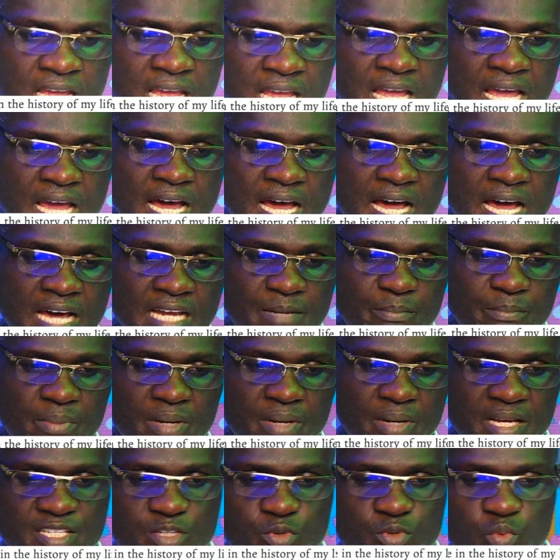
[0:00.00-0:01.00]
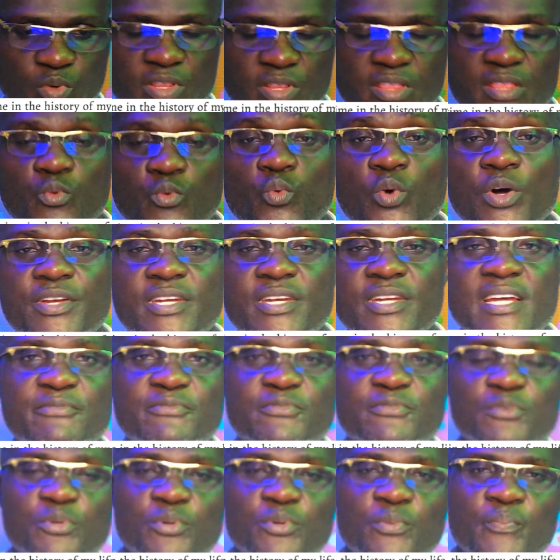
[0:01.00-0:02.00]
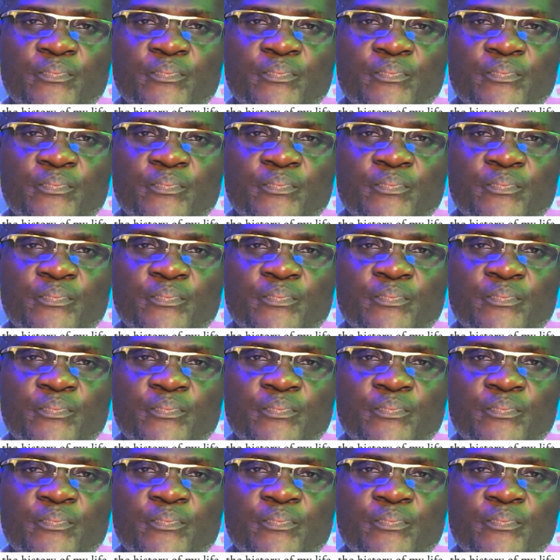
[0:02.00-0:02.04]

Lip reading: and blessed with wonderful